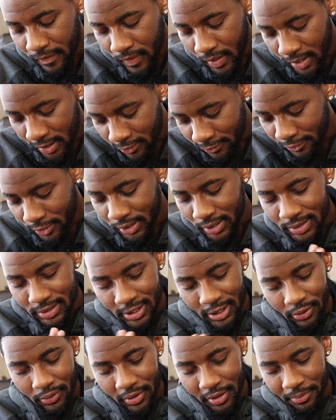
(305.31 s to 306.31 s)
Thank you for
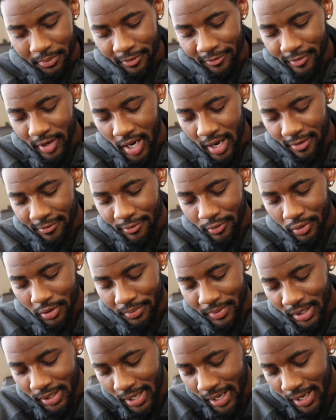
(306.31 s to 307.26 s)
continuing to provide for me,